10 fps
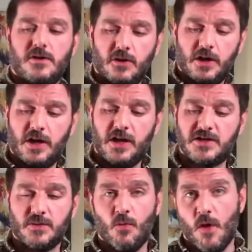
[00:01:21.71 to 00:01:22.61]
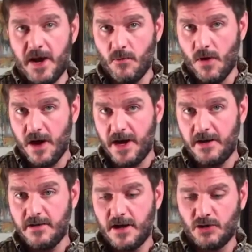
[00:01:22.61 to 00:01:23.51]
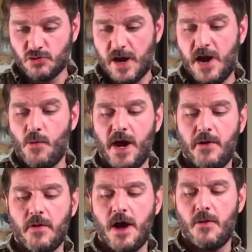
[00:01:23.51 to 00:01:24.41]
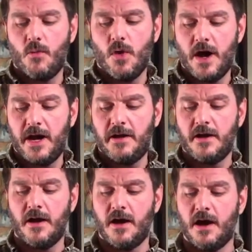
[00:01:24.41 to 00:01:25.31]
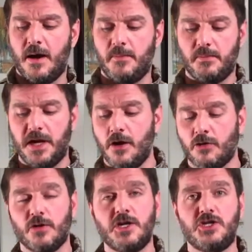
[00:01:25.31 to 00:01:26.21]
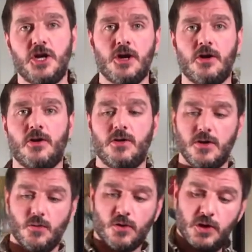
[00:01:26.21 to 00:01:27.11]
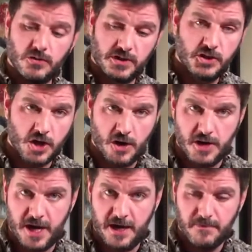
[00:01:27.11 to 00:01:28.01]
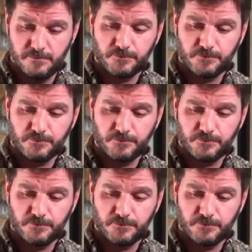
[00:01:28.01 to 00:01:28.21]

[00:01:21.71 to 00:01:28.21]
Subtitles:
You're going to need some white wine, a dry white wine, Pinot Grigio. We're using Chardonnay.